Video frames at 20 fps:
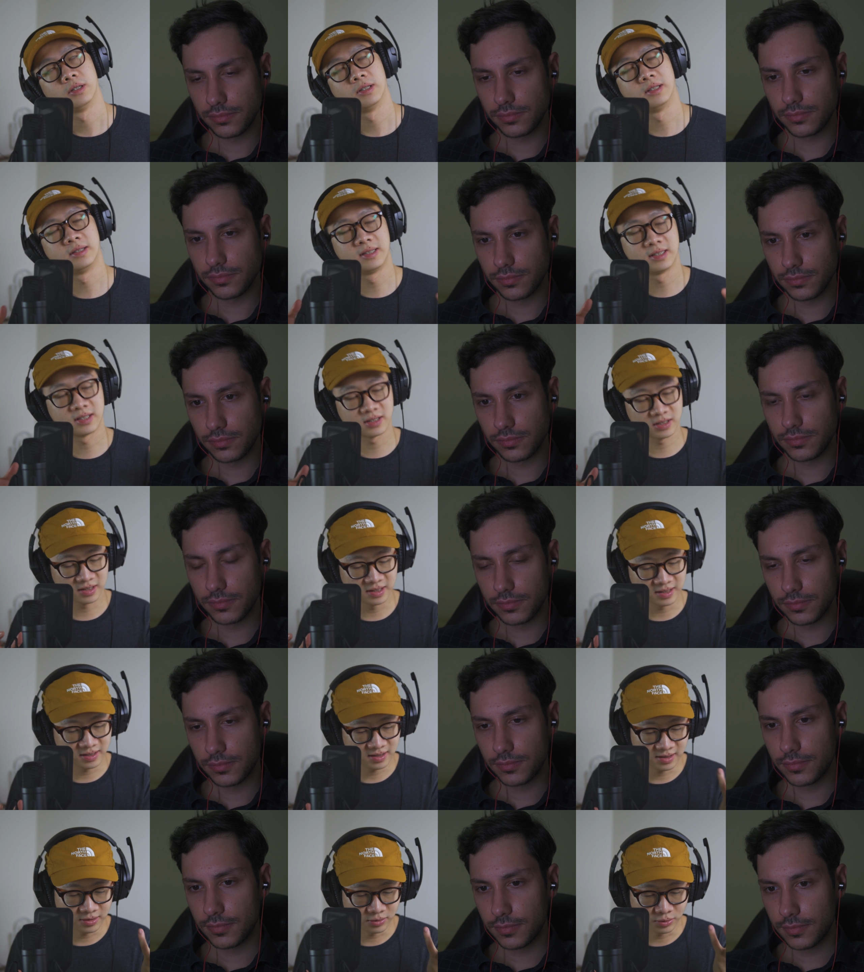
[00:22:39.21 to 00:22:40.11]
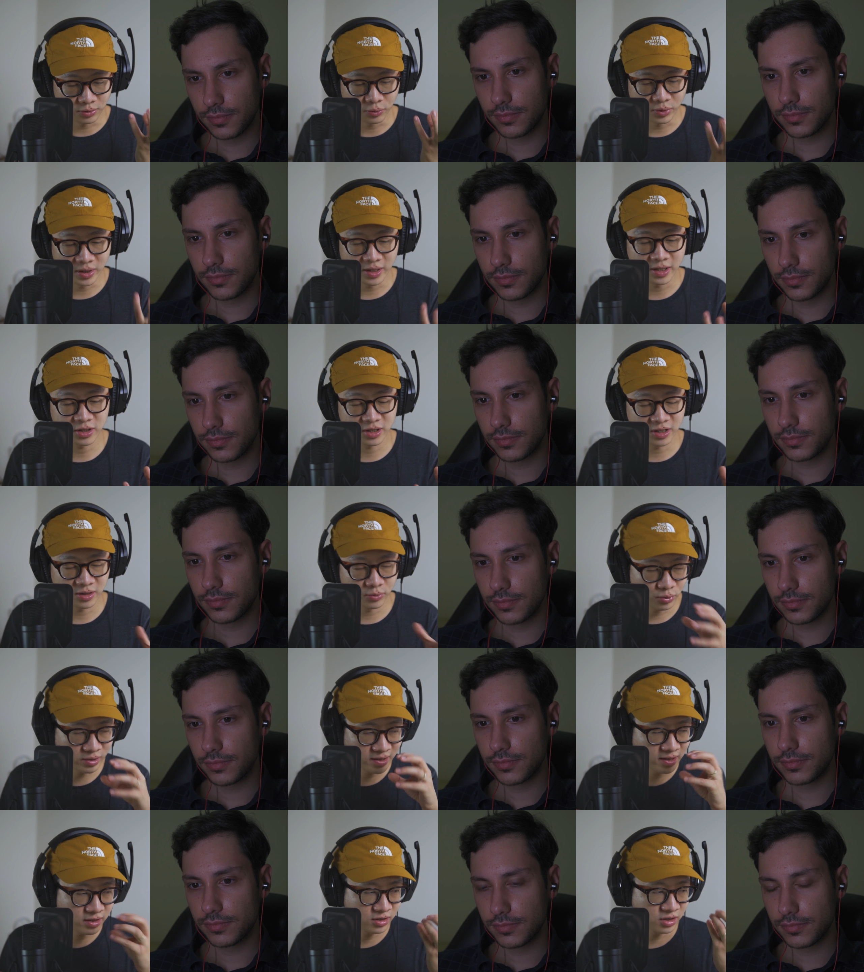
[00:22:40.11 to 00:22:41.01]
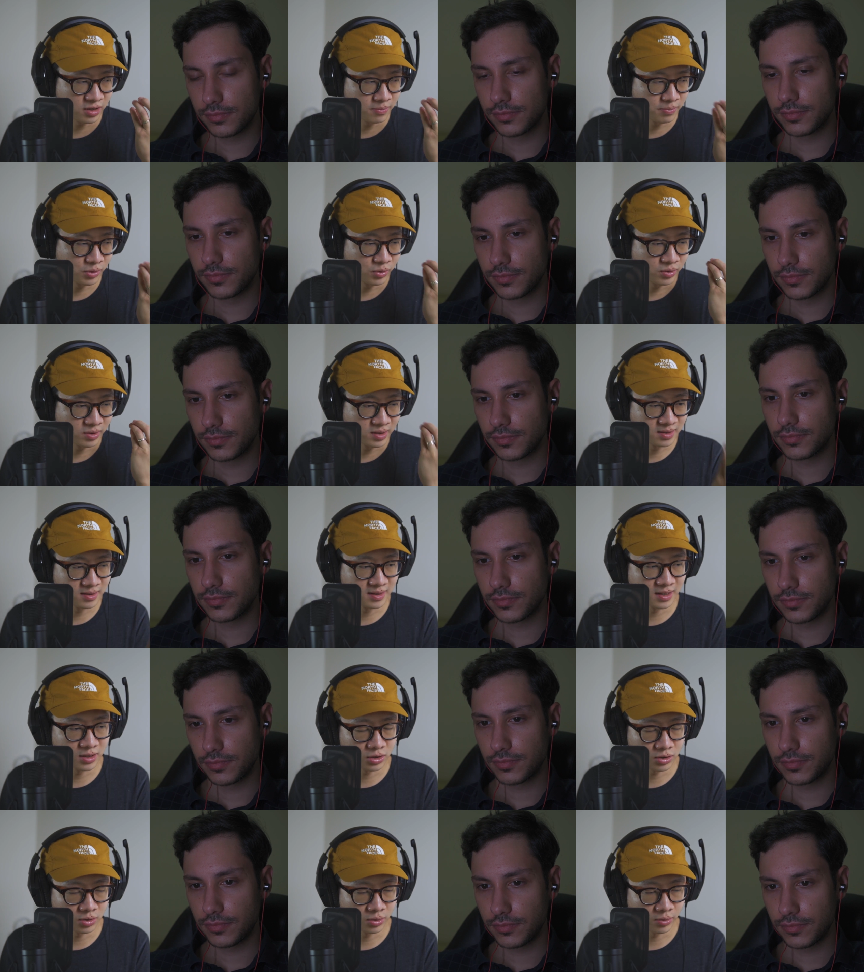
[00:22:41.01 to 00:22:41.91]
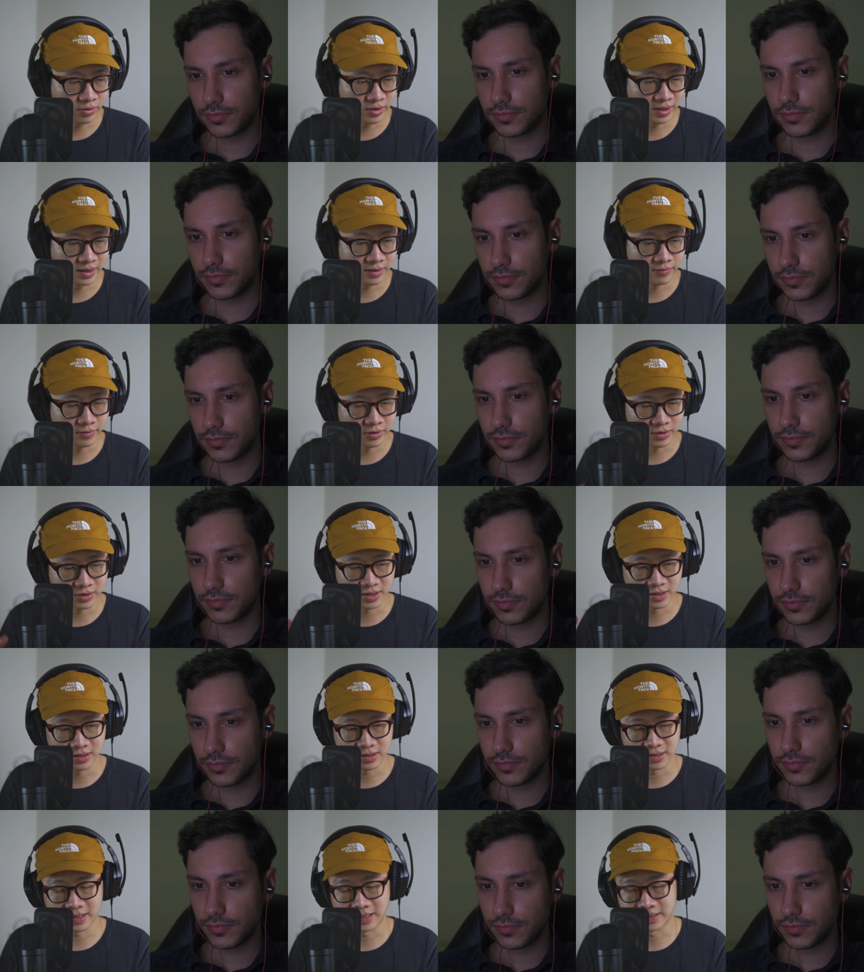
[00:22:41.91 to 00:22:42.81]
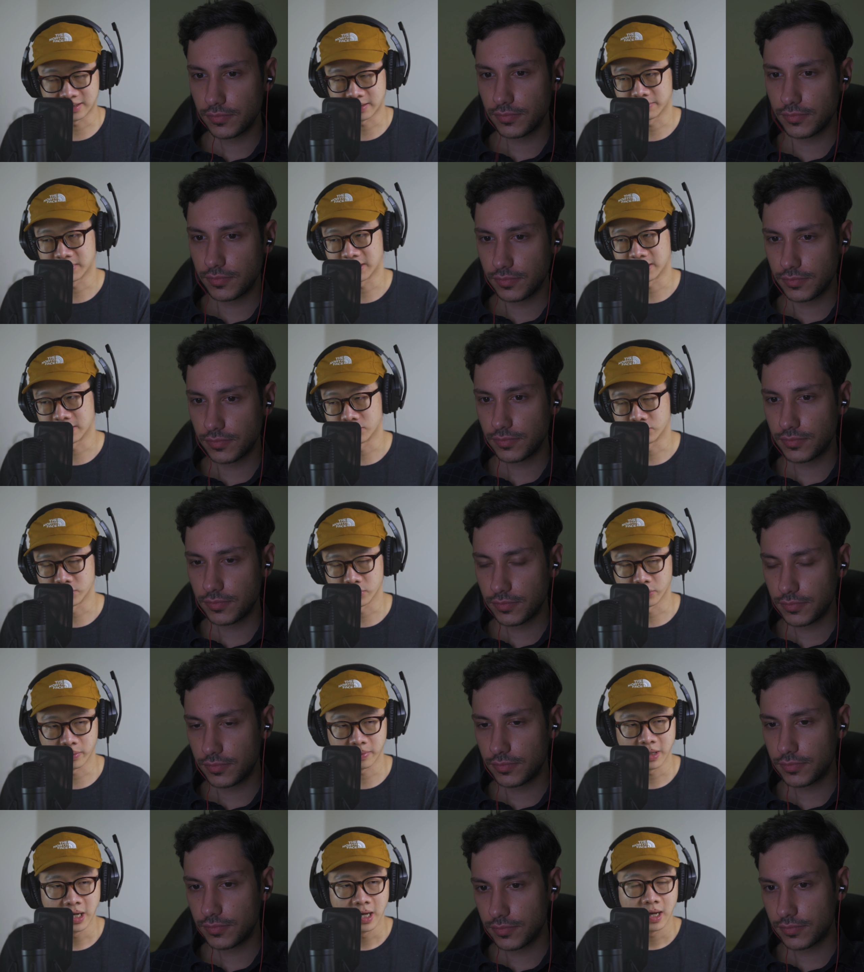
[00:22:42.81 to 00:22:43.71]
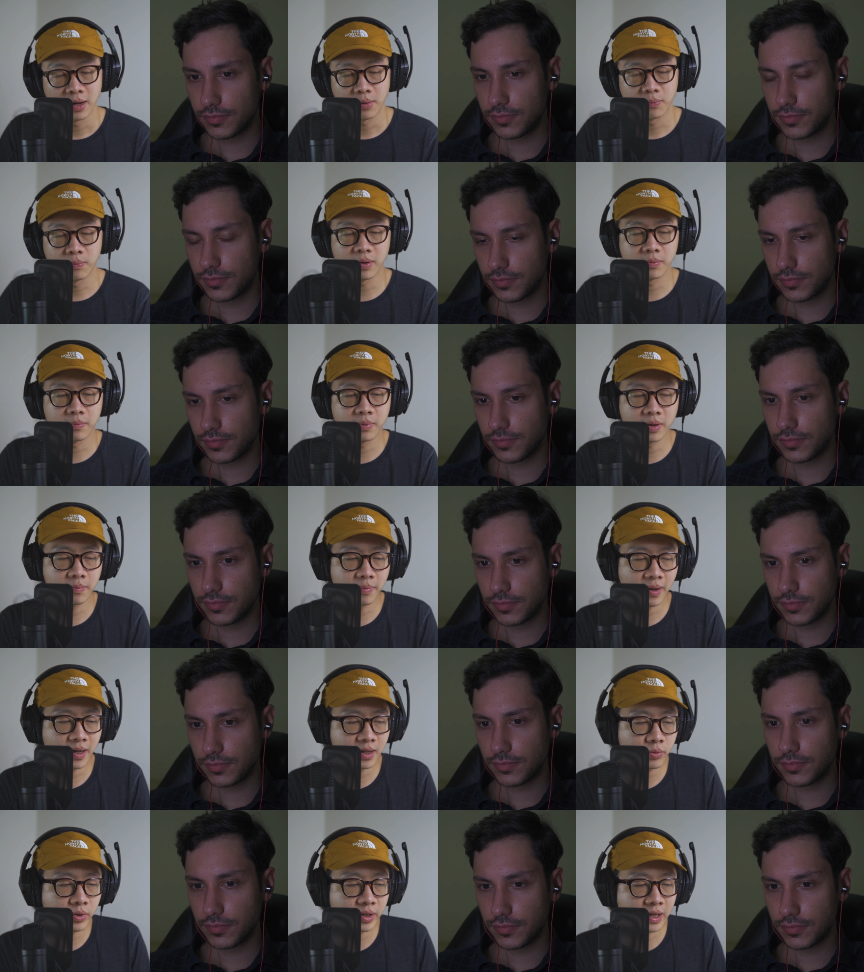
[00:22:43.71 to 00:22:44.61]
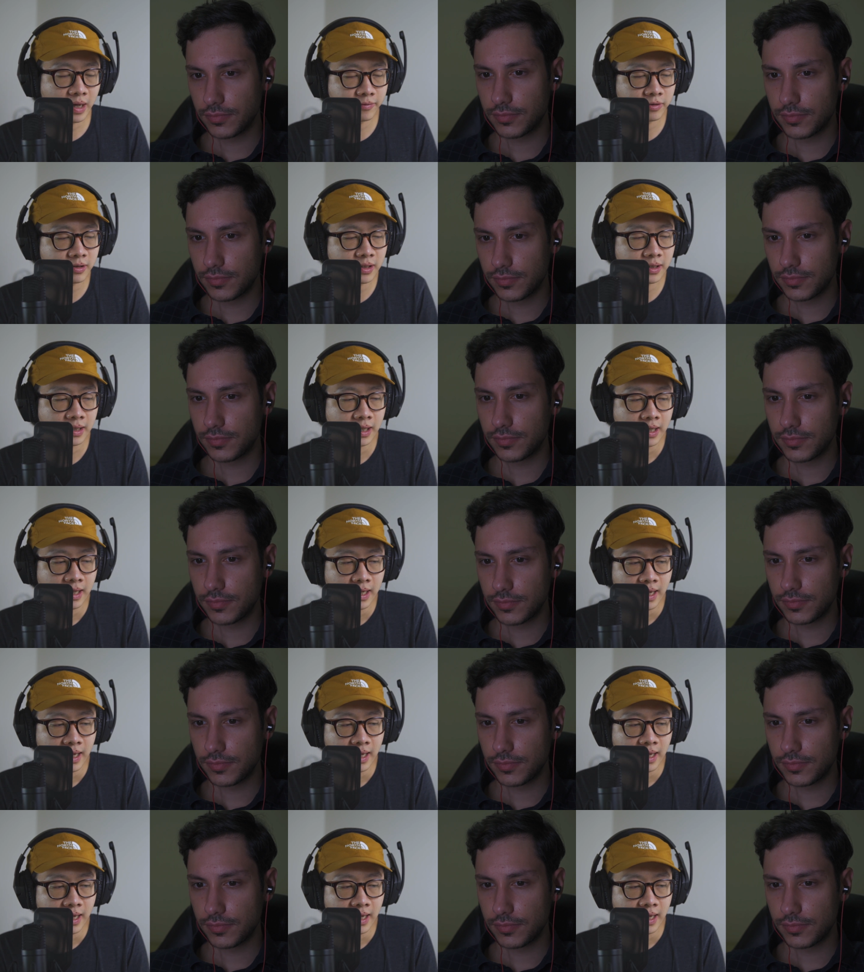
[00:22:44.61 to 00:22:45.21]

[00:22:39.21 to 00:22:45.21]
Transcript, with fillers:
Speaker 1: the, this this the relationship between this digital thing versus like something in the real world. But but by the way, I feel like